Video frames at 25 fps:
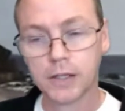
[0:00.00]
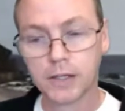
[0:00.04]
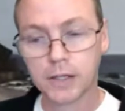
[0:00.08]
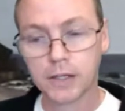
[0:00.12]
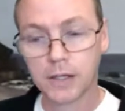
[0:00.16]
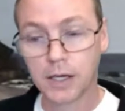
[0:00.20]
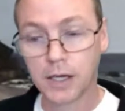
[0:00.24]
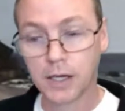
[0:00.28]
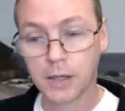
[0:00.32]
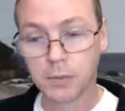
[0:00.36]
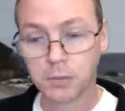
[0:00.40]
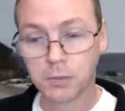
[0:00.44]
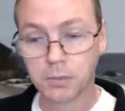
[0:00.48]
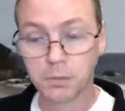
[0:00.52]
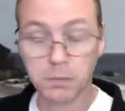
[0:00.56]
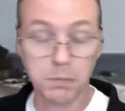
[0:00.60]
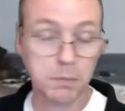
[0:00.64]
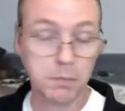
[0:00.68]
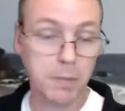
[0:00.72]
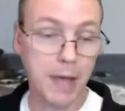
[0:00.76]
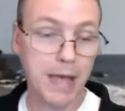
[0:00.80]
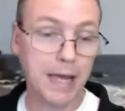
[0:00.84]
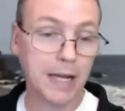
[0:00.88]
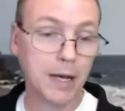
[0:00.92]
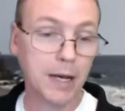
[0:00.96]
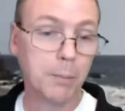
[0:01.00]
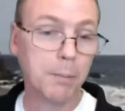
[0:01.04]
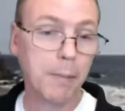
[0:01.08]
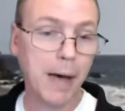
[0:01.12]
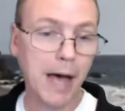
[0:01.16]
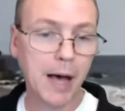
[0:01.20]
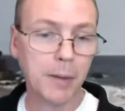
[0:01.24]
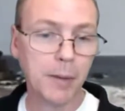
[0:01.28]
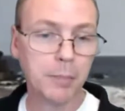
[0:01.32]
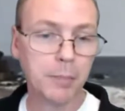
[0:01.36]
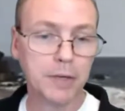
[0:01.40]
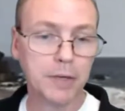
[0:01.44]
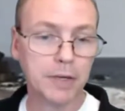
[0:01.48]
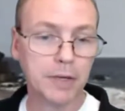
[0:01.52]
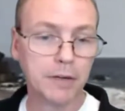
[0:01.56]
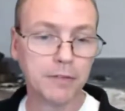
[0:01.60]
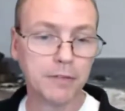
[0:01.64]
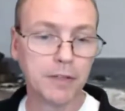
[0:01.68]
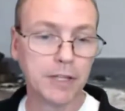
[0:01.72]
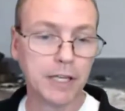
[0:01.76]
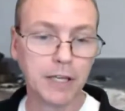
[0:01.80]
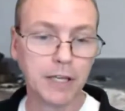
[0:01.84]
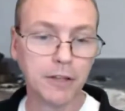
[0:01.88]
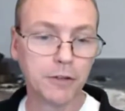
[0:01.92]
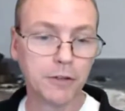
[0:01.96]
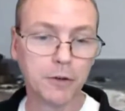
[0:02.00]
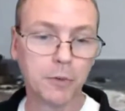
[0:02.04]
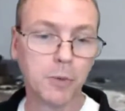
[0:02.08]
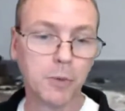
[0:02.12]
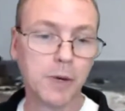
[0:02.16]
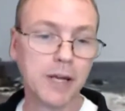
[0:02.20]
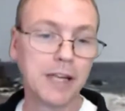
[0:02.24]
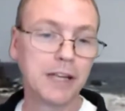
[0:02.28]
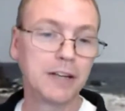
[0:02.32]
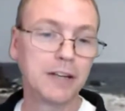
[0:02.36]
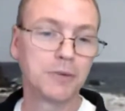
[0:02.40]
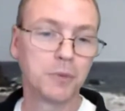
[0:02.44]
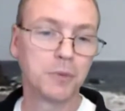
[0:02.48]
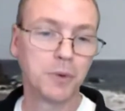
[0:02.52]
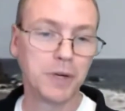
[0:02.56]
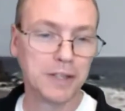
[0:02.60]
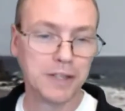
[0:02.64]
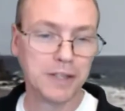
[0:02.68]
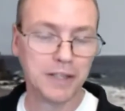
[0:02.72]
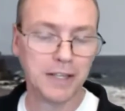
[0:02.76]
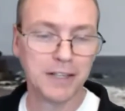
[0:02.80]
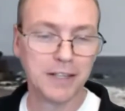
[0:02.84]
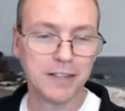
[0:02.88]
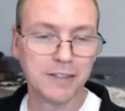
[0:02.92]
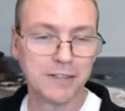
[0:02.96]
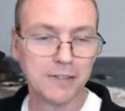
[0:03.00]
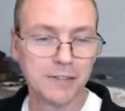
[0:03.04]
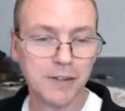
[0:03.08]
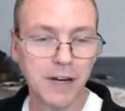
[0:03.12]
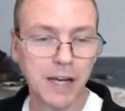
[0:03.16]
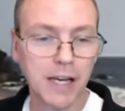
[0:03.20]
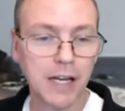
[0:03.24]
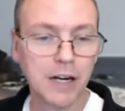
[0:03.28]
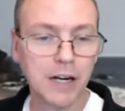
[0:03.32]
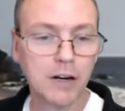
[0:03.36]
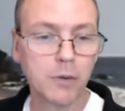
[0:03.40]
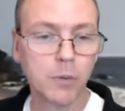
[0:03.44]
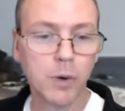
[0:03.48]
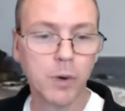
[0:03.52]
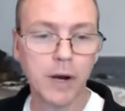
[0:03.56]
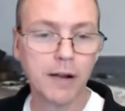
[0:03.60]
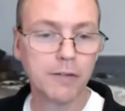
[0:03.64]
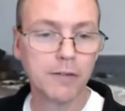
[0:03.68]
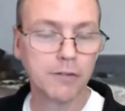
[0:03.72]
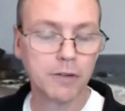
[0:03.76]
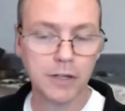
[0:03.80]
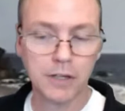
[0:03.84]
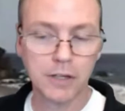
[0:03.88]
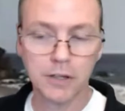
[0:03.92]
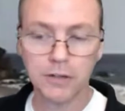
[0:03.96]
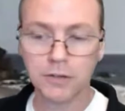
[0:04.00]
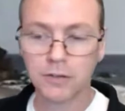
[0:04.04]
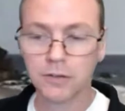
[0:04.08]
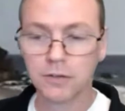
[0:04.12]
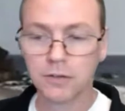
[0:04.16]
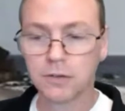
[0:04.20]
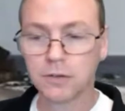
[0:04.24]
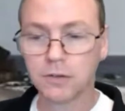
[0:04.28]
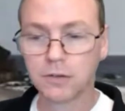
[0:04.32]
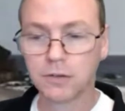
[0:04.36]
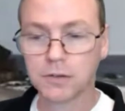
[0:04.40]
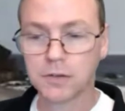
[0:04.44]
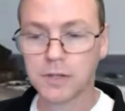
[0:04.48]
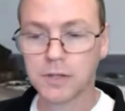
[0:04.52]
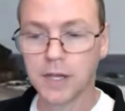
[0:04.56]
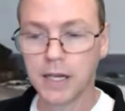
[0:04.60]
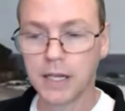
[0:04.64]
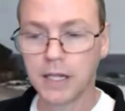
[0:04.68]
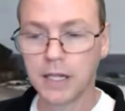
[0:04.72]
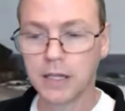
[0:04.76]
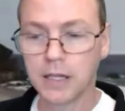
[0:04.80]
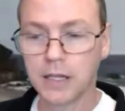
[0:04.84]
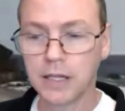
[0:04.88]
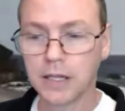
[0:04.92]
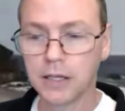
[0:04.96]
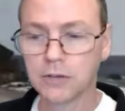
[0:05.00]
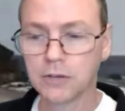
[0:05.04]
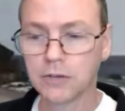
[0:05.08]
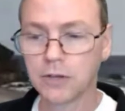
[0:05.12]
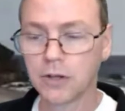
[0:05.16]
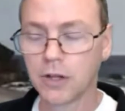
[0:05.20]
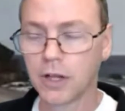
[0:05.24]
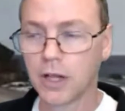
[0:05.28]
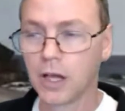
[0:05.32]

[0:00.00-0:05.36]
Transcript: and make a map of the ether wind with it, right? Or whatever it is that he thinks.